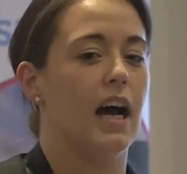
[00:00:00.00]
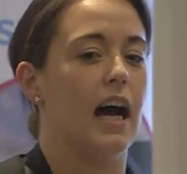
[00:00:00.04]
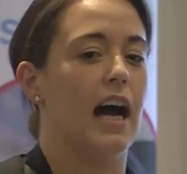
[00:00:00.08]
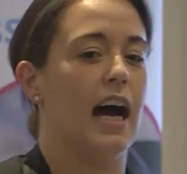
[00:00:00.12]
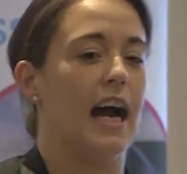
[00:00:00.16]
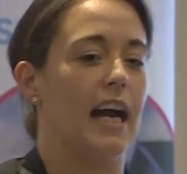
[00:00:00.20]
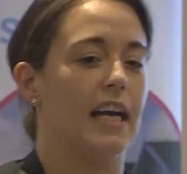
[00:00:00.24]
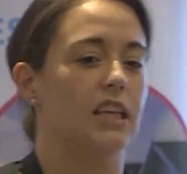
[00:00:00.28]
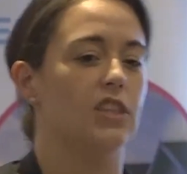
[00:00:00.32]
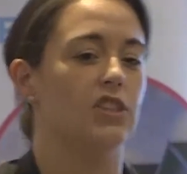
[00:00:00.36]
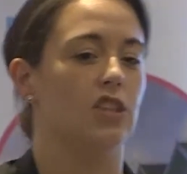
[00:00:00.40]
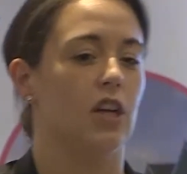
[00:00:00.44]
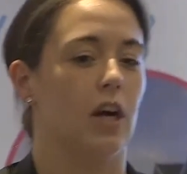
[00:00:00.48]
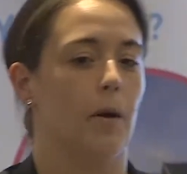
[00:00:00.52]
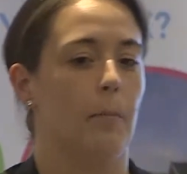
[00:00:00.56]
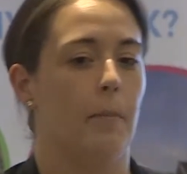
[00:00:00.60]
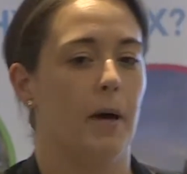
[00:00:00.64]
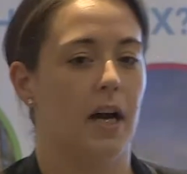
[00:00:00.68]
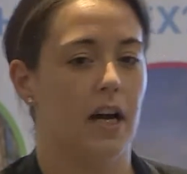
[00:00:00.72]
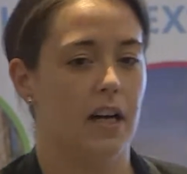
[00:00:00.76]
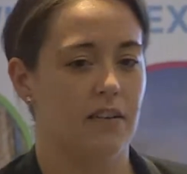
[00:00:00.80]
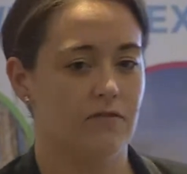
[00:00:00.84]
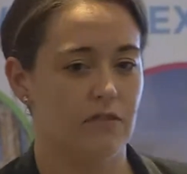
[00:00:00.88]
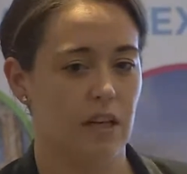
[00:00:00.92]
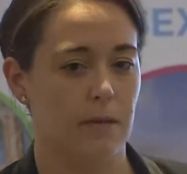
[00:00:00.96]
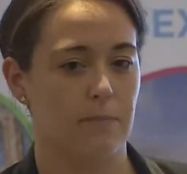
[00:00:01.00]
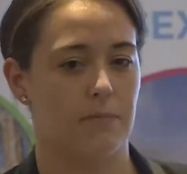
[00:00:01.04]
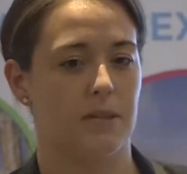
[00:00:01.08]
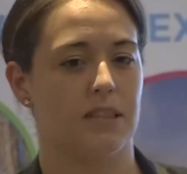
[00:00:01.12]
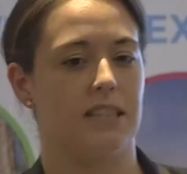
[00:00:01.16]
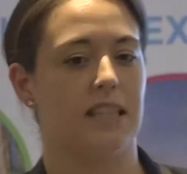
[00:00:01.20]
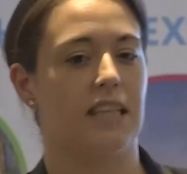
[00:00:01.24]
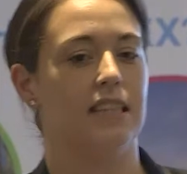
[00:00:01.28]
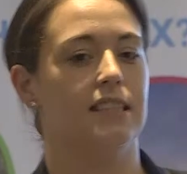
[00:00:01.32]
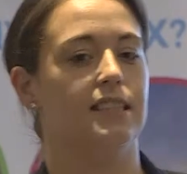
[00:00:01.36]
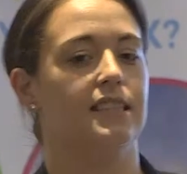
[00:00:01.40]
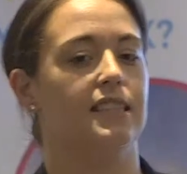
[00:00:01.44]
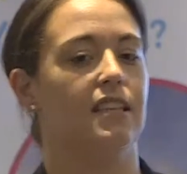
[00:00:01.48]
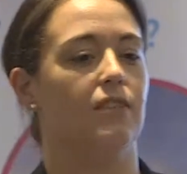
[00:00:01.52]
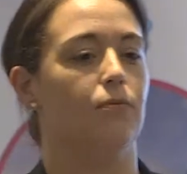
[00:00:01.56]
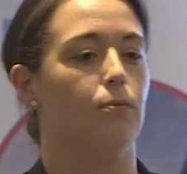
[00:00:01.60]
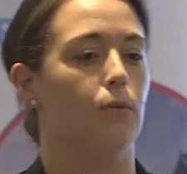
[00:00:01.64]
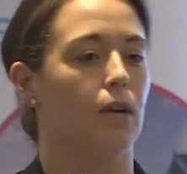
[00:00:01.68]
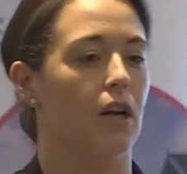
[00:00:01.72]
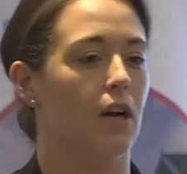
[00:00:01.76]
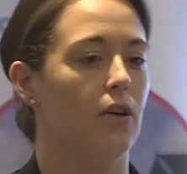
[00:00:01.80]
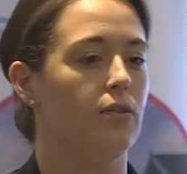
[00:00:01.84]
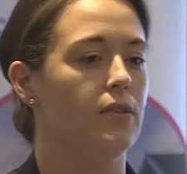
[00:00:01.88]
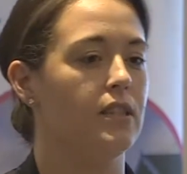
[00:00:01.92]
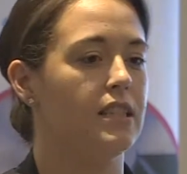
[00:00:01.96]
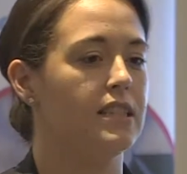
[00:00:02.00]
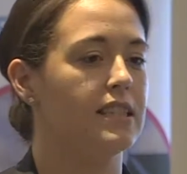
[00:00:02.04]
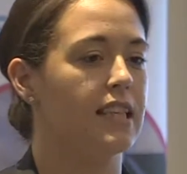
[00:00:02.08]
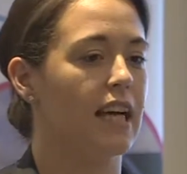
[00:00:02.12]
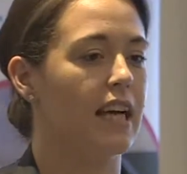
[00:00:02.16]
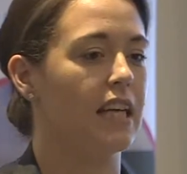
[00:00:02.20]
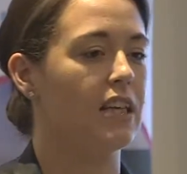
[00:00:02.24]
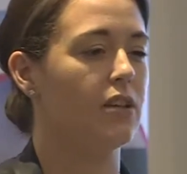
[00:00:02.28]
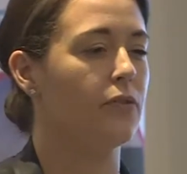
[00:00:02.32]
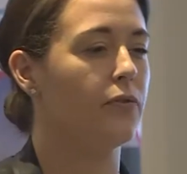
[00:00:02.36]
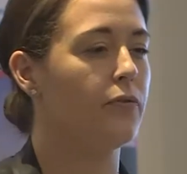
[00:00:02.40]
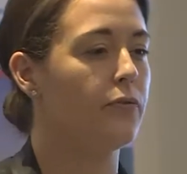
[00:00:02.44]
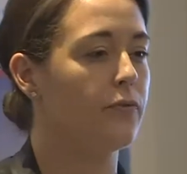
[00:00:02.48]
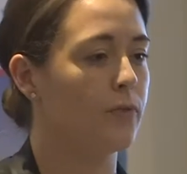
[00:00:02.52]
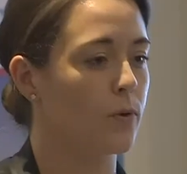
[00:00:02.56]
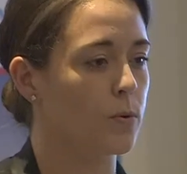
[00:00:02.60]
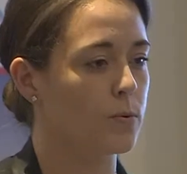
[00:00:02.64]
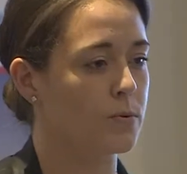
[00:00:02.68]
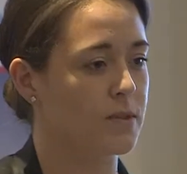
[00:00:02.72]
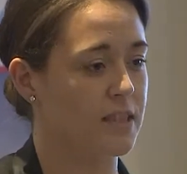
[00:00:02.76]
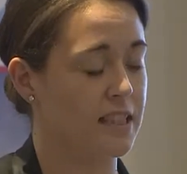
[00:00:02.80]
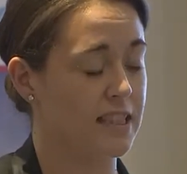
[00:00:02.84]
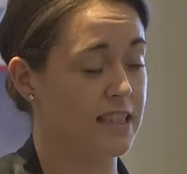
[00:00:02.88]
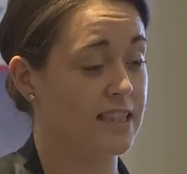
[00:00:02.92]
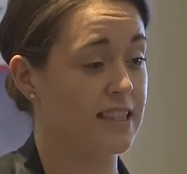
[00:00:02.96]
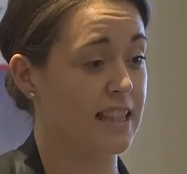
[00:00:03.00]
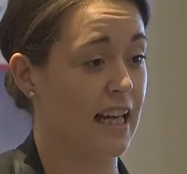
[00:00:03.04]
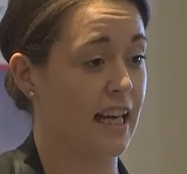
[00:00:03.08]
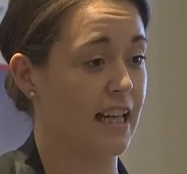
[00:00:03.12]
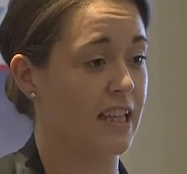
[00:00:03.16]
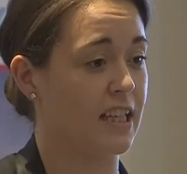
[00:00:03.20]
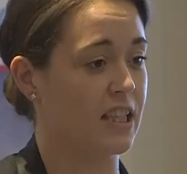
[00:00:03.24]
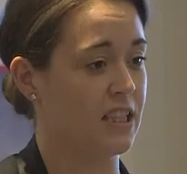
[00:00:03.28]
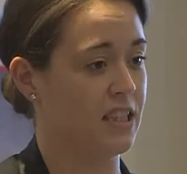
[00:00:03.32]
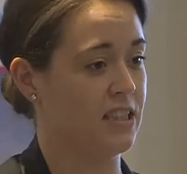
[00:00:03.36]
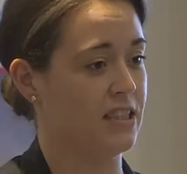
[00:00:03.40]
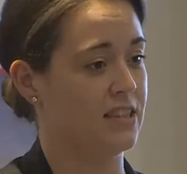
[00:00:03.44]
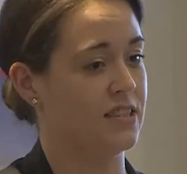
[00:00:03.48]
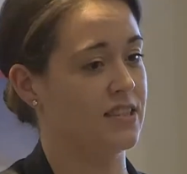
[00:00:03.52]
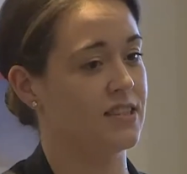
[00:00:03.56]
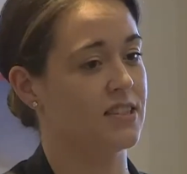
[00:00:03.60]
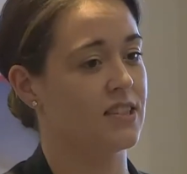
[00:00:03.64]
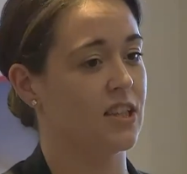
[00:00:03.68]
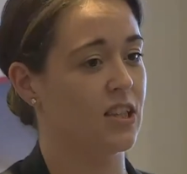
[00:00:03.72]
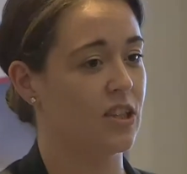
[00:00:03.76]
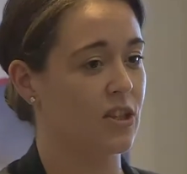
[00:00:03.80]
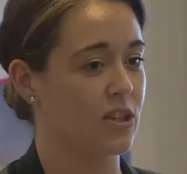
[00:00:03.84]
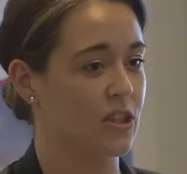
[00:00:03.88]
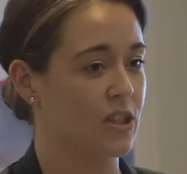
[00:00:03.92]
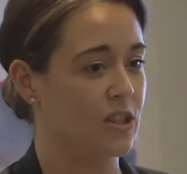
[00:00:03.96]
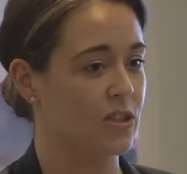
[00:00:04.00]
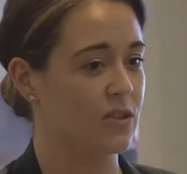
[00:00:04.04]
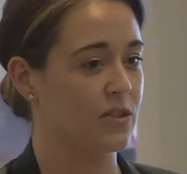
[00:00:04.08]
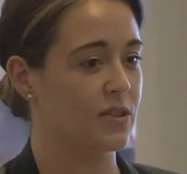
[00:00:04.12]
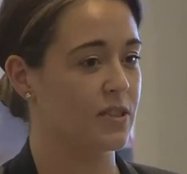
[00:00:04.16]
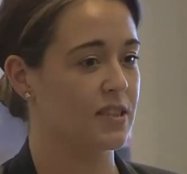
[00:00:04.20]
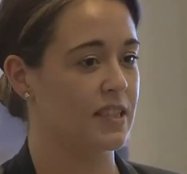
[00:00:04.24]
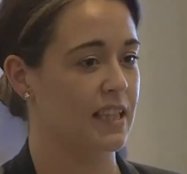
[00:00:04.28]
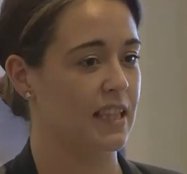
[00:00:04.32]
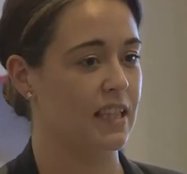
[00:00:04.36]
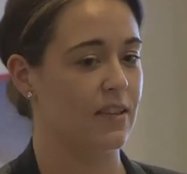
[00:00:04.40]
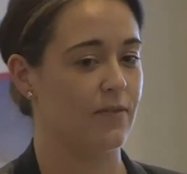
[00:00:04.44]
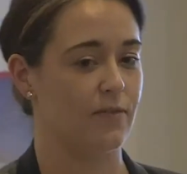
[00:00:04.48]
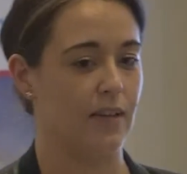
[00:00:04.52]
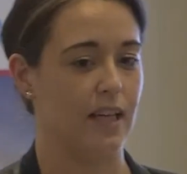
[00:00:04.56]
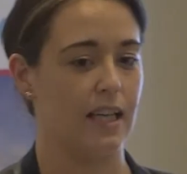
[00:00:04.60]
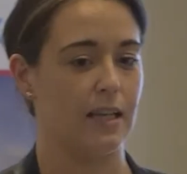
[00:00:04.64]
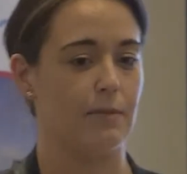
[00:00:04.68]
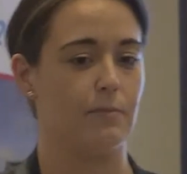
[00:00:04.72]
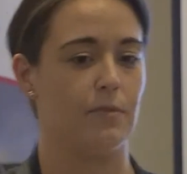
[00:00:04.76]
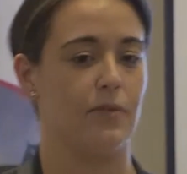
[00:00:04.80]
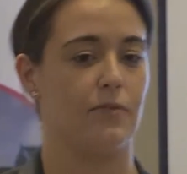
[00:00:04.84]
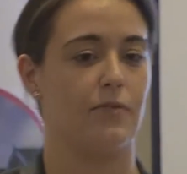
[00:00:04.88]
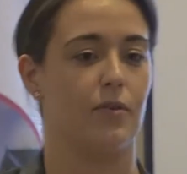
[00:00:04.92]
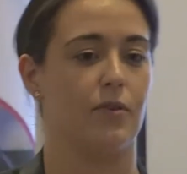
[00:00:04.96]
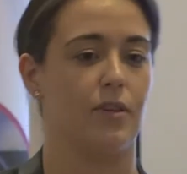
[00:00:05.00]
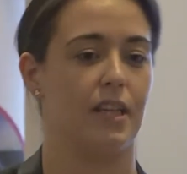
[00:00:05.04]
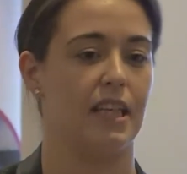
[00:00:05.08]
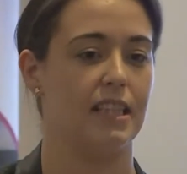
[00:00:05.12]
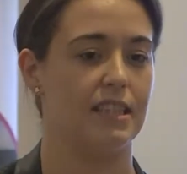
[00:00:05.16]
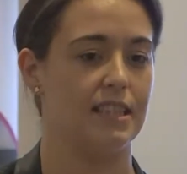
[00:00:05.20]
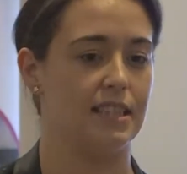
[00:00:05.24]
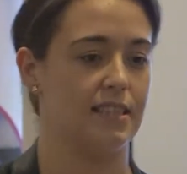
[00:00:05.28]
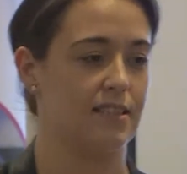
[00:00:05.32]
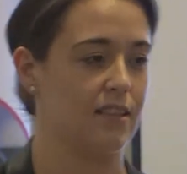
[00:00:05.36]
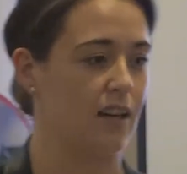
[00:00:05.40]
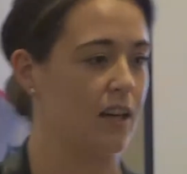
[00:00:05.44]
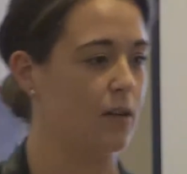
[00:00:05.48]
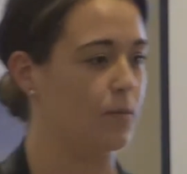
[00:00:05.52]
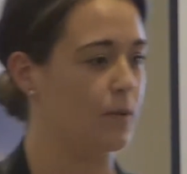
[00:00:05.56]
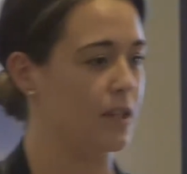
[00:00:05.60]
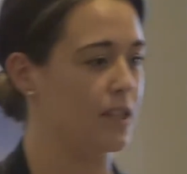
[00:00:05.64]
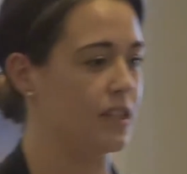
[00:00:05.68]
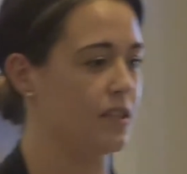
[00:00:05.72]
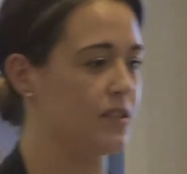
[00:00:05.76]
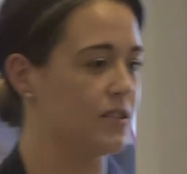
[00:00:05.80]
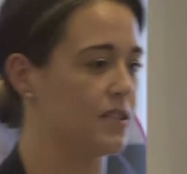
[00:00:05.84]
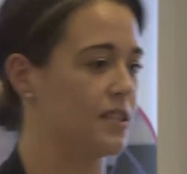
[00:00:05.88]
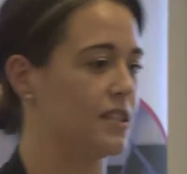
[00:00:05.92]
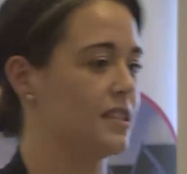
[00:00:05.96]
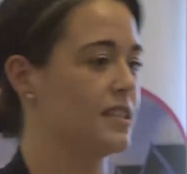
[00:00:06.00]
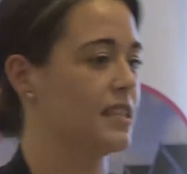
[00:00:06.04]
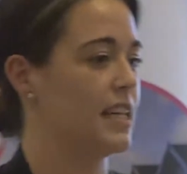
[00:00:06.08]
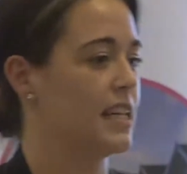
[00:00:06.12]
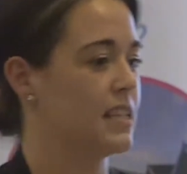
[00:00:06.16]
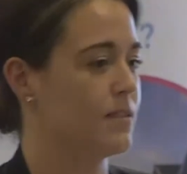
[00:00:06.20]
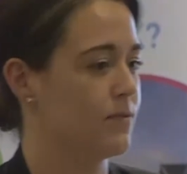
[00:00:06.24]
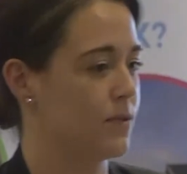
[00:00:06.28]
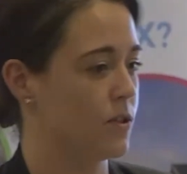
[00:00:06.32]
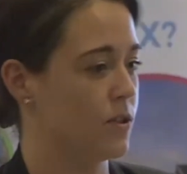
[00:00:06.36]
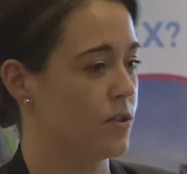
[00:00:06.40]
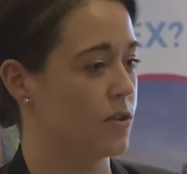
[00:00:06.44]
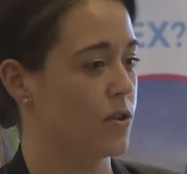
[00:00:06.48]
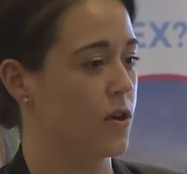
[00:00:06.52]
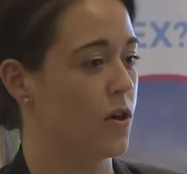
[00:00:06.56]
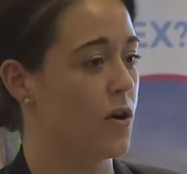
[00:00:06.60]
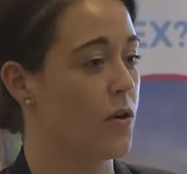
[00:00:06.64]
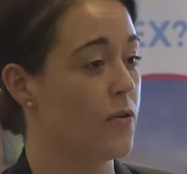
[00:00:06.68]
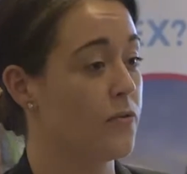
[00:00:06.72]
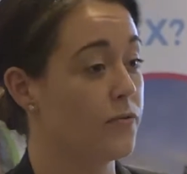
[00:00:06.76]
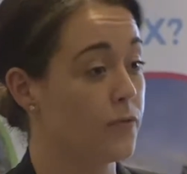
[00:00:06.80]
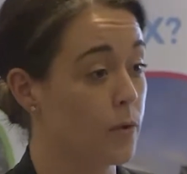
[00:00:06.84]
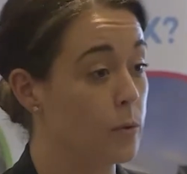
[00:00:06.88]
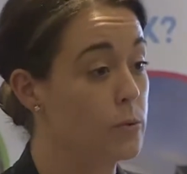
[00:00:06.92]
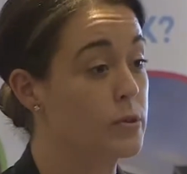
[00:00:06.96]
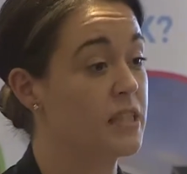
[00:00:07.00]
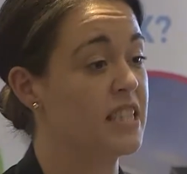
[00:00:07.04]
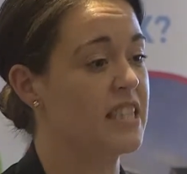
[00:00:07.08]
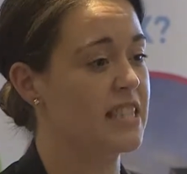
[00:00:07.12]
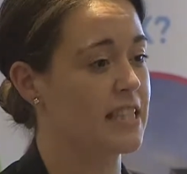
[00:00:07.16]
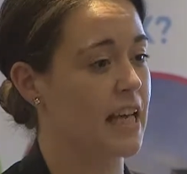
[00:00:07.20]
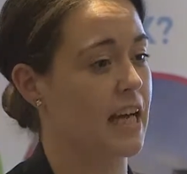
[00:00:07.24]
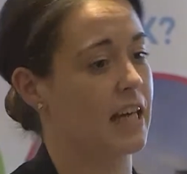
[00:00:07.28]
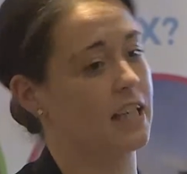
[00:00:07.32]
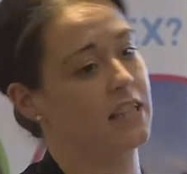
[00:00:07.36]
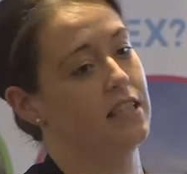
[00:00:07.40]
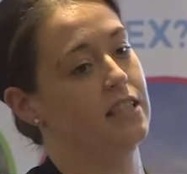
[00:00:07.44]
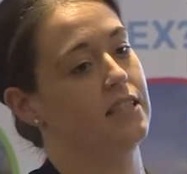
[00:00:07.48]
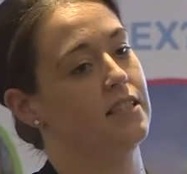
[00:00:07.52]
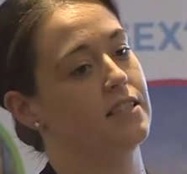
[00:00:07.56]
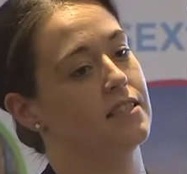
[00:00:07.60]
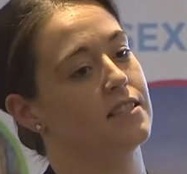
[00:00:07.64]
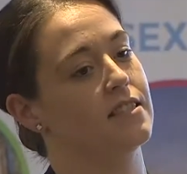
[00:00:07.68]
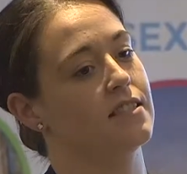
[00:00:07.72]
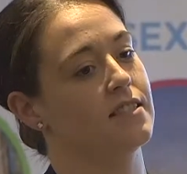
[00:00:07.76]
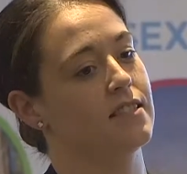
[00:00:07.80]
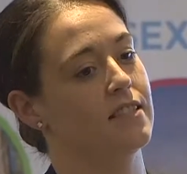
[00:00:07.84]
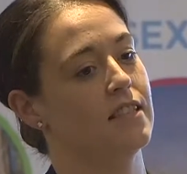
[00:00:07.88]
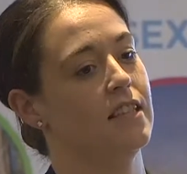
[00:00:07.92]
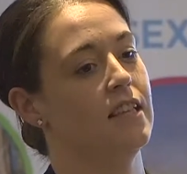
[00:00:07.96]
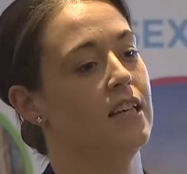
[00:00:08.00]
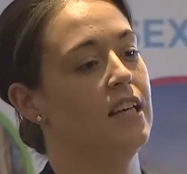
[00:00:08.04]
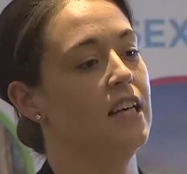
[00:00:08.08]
a HR representative will only take 40 seconds to look at your CV before they decide whether you're successful or not. 40 seconds.